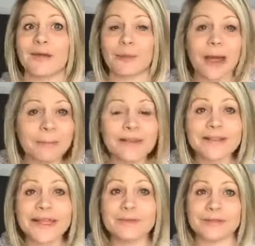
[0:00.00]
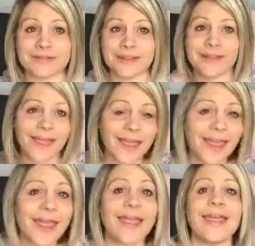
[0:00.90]
rapidly with
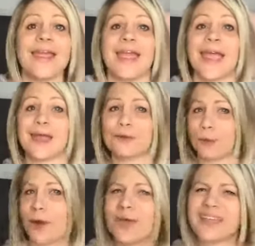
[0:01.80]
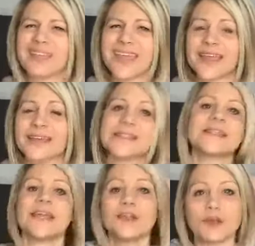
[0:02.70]
decay and growing
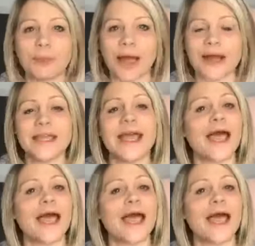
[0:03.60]
things in your body?